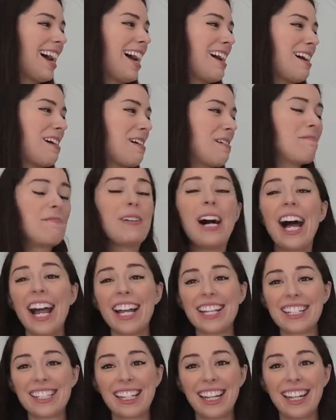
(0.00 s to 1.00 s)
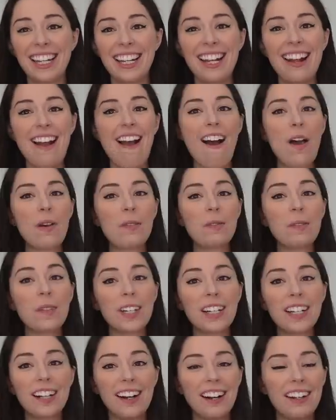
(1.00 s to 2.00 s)
Uh, but
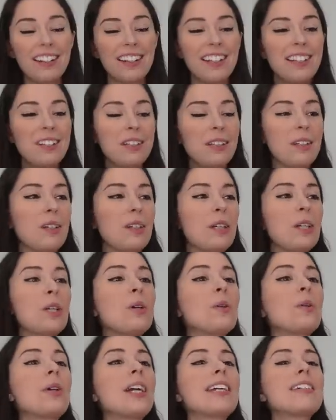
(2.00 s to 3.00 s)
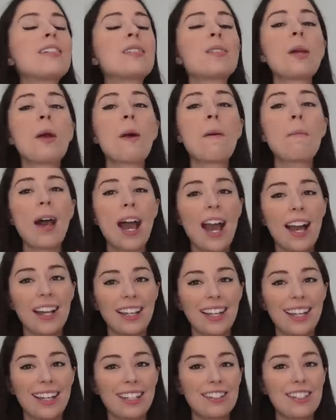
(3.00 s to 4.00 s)
we got the cutest
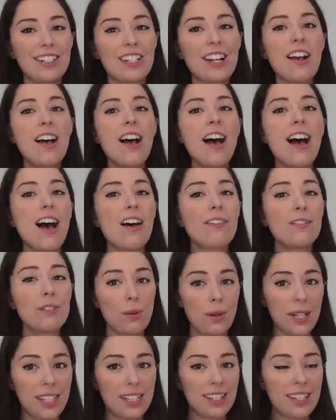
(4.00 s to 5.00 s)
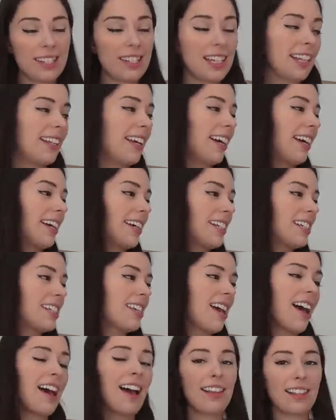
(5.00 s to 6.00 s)
package of toys and
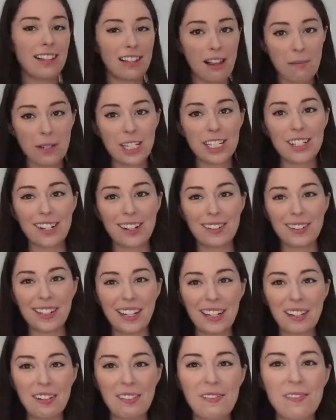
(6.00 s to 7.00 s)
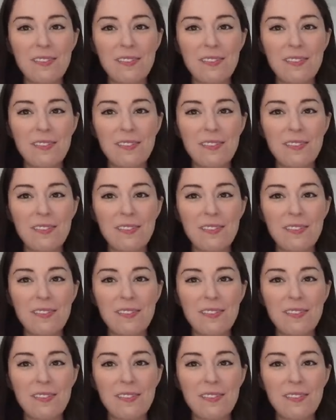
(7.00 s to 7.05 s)
teethers. Let me show you.